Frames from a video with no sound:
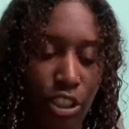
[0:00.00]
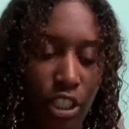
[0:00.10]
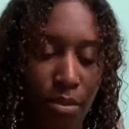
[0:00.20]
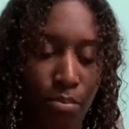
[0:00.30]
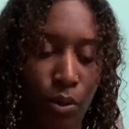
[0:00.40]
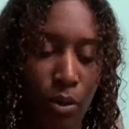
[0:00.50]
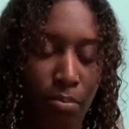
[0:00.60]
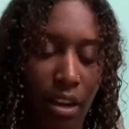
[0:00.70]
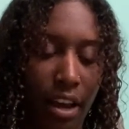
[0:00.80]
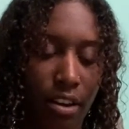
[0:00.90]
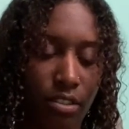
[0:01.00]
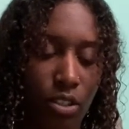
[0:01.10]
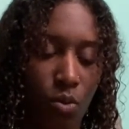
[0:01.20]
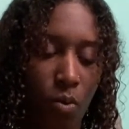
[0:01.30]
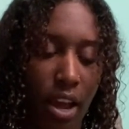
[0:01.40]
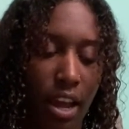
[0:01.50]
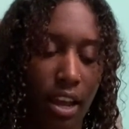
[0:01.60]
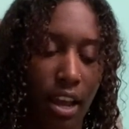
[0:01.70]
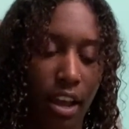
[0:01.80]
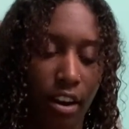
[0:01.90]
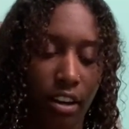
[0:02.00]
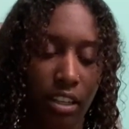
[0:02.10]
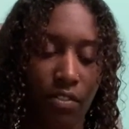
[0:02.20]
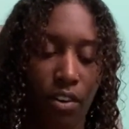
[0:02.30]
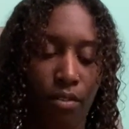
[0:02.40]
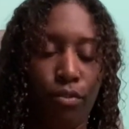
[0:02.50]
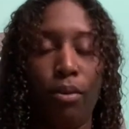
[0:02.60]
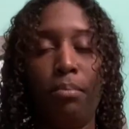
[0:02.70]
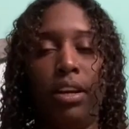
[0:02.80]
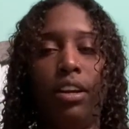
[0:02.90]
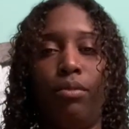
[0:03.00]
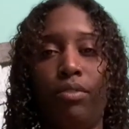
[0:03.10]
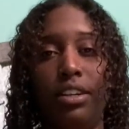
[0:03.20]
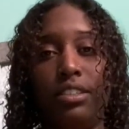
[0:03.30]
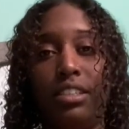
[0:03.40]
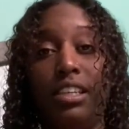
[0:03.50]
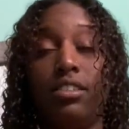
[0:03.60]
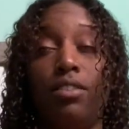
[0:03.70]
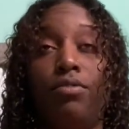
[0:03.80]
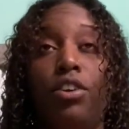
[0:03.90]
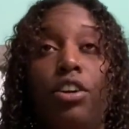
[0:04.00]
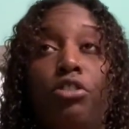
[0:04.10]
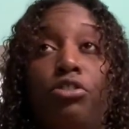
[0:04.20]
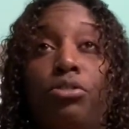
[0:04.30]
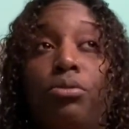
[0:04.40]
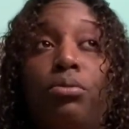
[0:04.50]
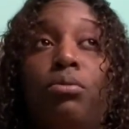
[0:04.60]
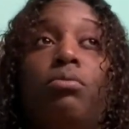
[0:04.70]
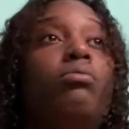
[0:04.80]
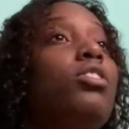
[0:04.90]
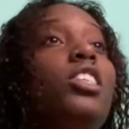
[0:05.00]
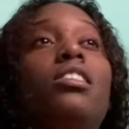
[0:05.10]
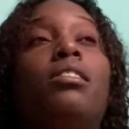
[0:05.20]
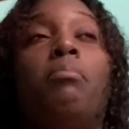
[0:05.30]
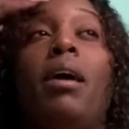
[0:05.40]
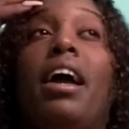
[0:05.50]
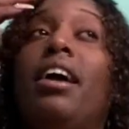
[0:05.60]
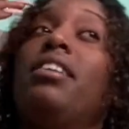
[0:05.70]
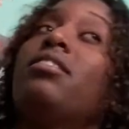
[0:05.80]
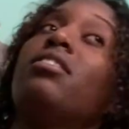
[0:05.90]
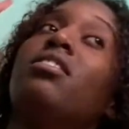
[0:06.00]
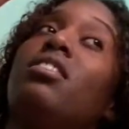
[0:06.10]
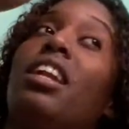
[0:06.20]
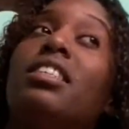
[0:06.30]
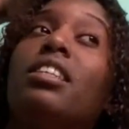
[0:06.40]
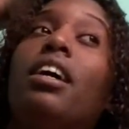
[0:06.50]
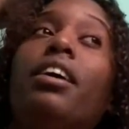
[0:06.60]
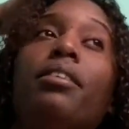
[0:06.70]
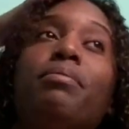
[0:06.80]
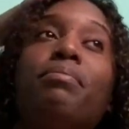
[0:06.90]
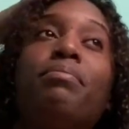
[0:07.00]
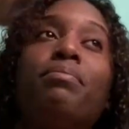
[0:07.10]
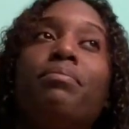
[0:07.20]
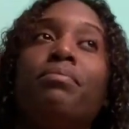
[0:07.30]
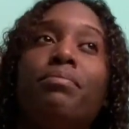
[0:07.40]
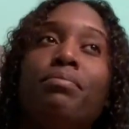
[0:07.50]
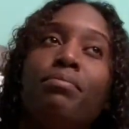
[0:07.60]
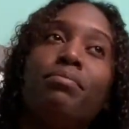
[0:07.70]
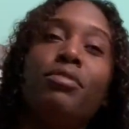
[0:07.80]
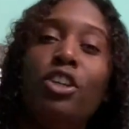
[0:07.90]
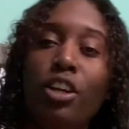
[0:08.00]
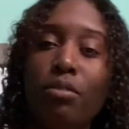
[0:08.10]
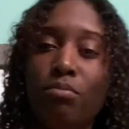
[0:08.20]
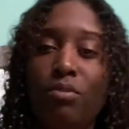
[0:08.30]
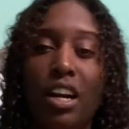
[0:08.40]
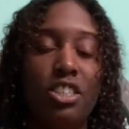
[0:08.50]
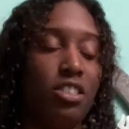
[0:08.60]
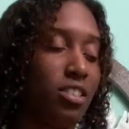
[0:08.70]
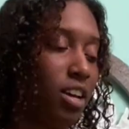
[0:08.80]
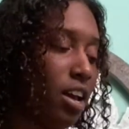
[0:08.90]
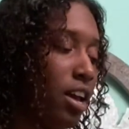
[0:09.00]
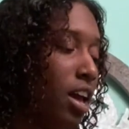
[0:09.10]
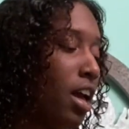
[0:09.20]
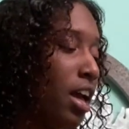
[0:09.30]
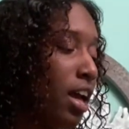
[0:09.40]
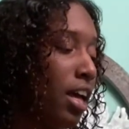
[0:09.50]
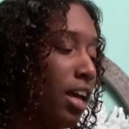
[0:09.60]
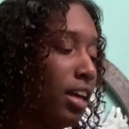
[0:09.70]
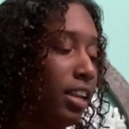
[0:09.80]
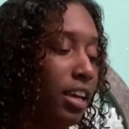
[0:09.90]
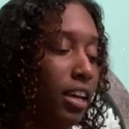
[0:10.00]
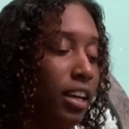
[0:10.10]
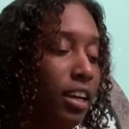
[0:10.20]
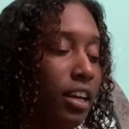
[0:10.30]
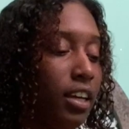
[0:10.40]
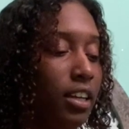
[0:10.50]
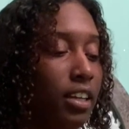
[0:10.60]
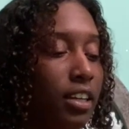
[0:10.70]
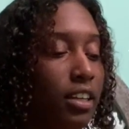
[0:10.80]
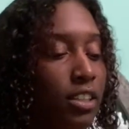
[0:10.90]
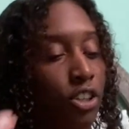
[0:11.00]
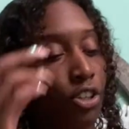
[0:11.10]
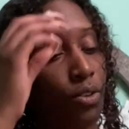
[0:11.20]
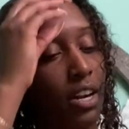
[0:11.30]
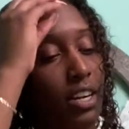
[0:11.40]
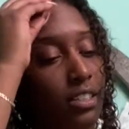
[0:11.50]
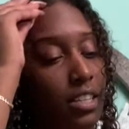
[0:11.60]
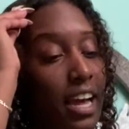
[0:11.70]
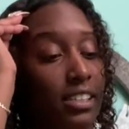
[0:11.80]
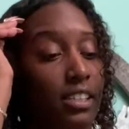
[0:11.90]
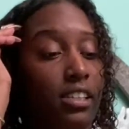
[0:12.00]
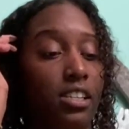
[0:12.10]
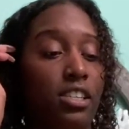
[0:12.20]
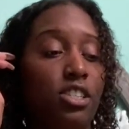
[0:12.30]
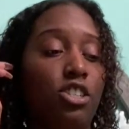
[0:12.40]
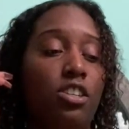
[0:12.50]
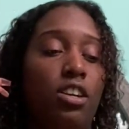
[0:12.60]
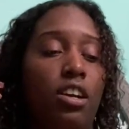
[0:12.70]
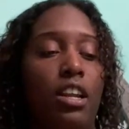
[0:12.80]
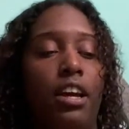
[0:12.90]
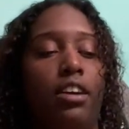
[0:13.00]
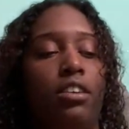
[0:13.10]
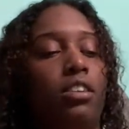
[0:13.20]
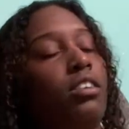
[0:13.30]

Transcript: shampoo, apply onto wet hair and leave on for a minute and rinse. That's if you're gonna do just the mask, because that's like, you know, what I just said. Then you can do it as a conditioner, like,